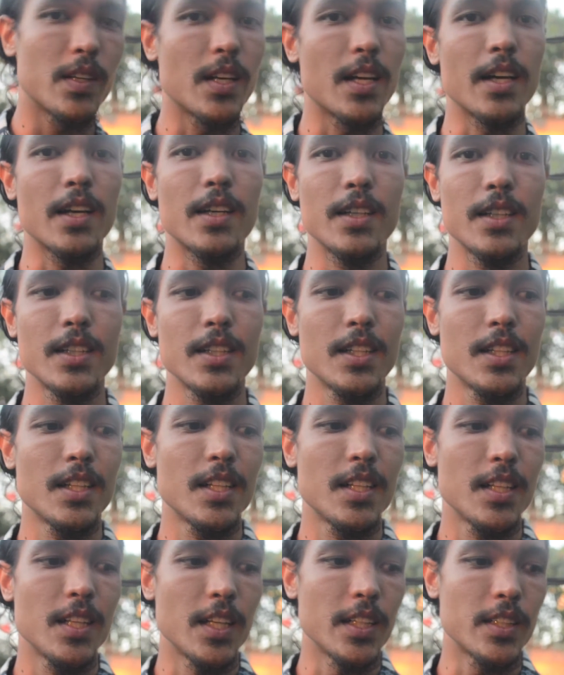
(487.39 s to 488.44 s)
Like,
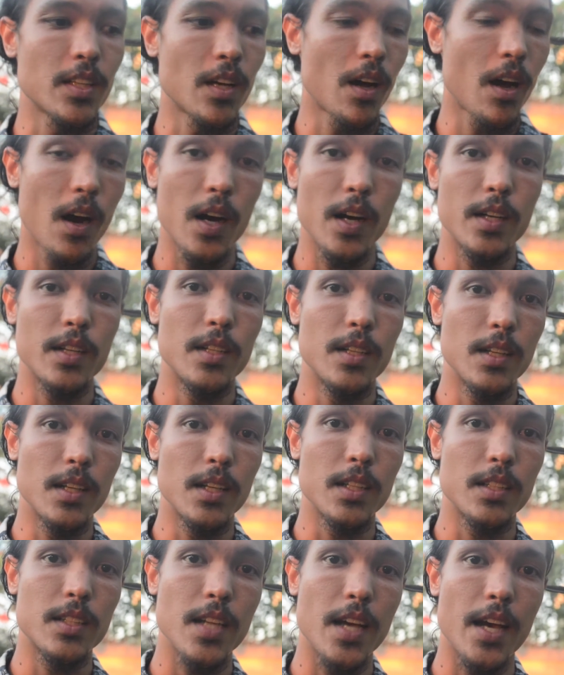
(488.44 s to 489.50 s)
it's a hard
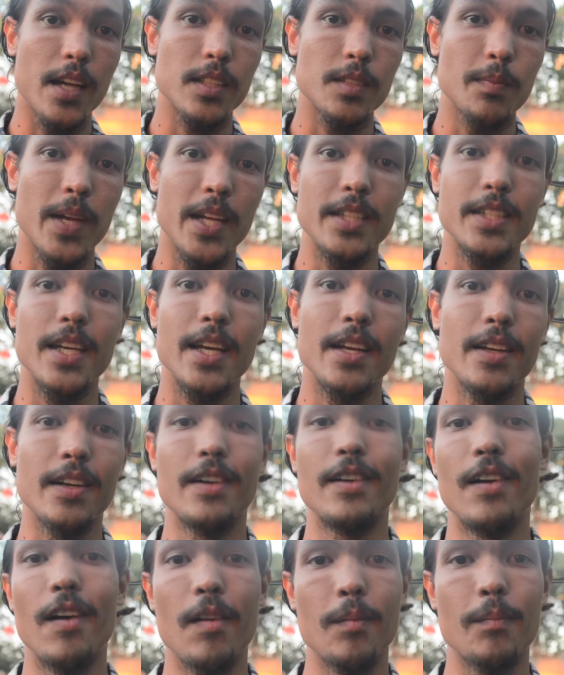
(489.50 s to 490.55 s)
task
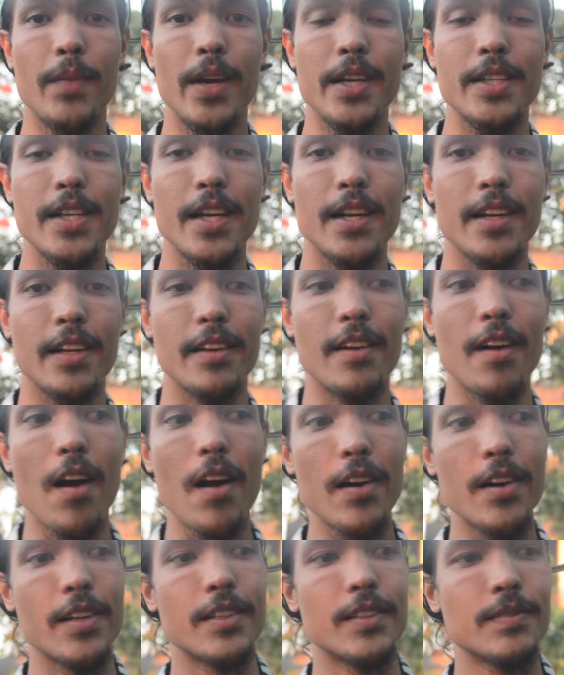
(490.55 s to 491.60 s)
maintaining a
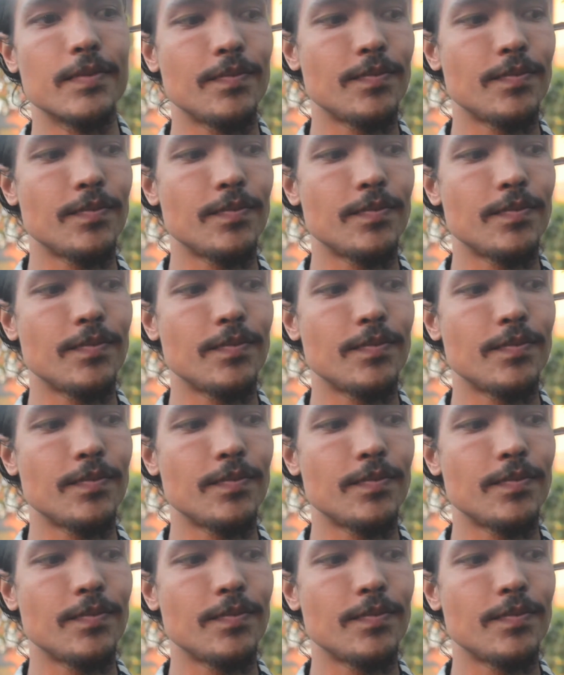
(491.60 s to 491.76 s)
garden.